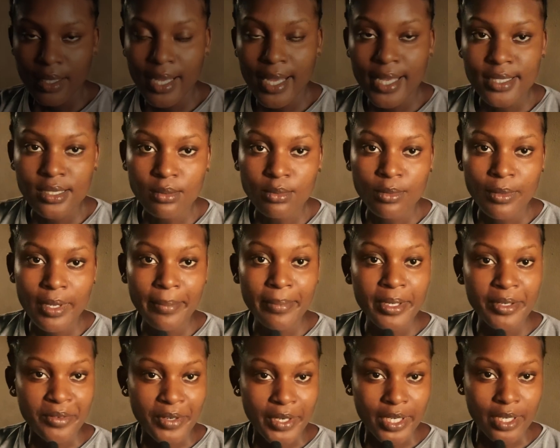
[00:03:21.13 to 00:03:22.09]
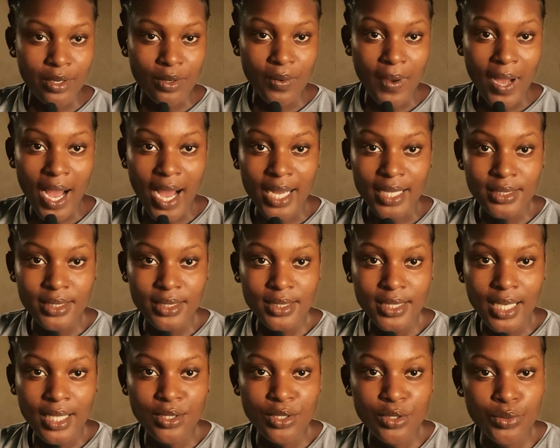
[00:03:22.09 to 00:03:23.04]
Guys, I'm on my bed right now,
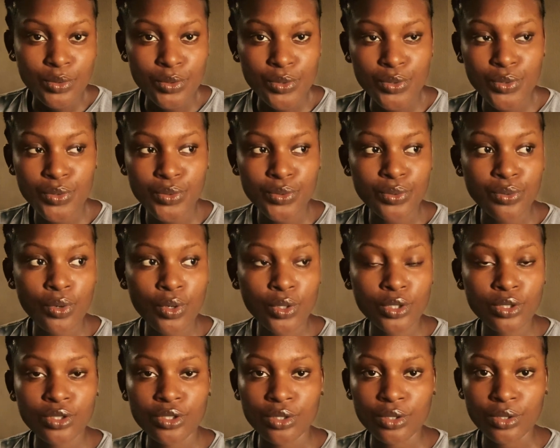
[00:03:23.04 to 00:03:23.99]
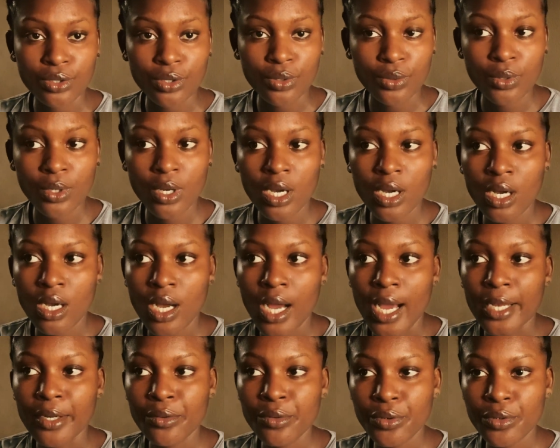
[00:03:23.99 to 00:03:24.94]
and I just want to journal.
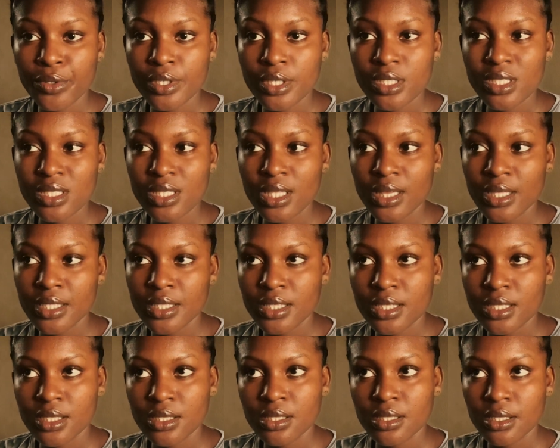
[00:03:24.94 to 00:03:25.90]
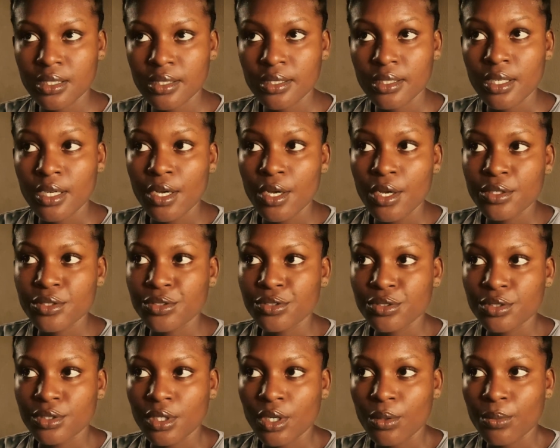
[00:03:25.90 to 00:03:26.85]
I know it's late in the day to
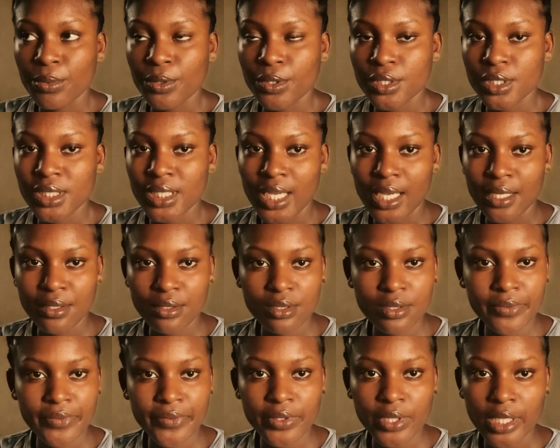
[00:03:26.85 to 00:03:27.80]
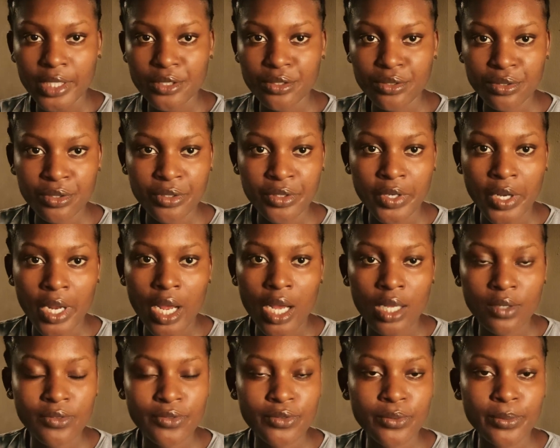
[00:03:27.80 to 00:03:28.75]
journal, but I just feel like journaling. I
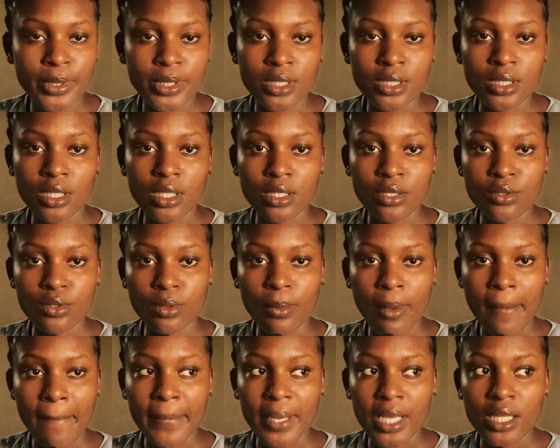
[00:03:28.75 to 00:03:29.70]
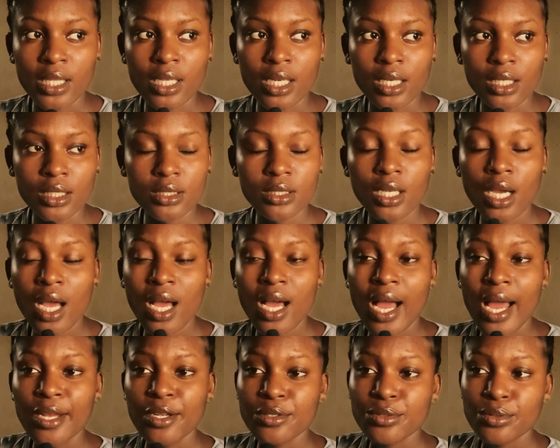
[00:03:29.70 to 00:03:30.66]
have so many things on my mind, and
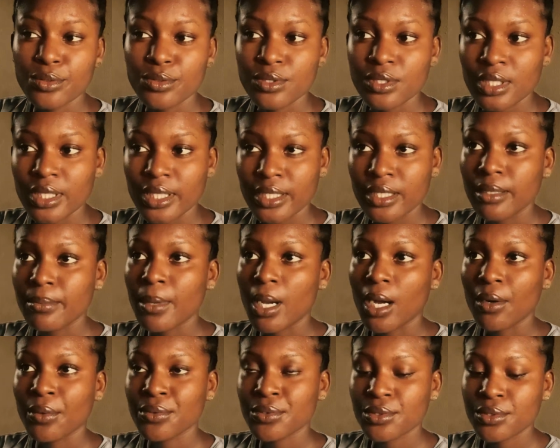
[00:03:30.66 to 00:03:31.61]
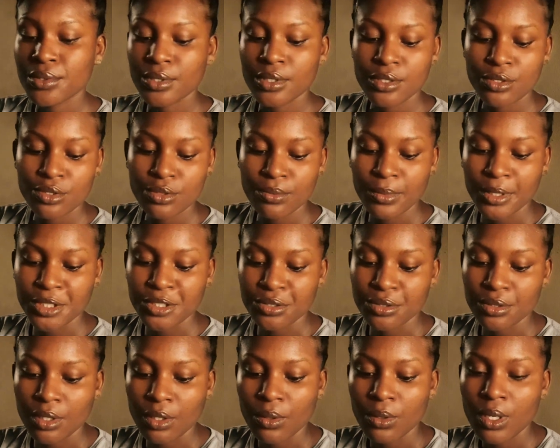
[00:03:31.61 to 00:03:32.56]
I just want to let them out into my
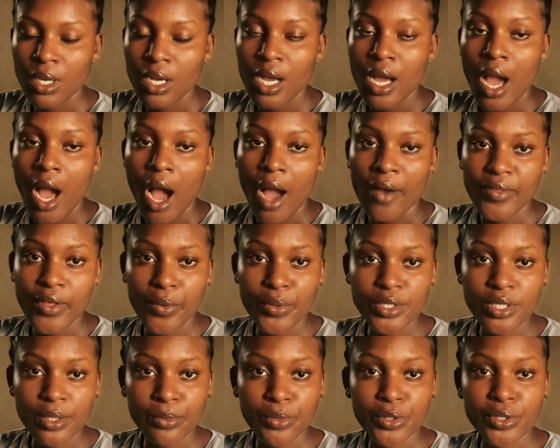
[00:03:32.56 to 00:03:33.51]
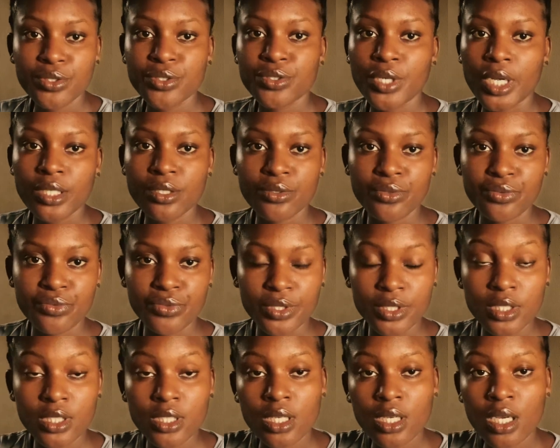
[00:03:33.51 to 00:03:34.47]
journal. After which, I'm going to try to
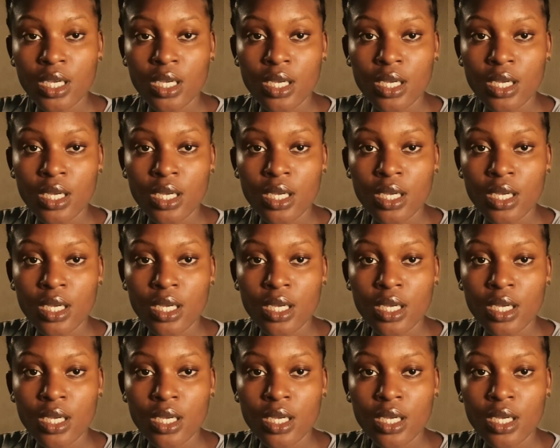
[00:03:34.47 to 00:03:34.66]
read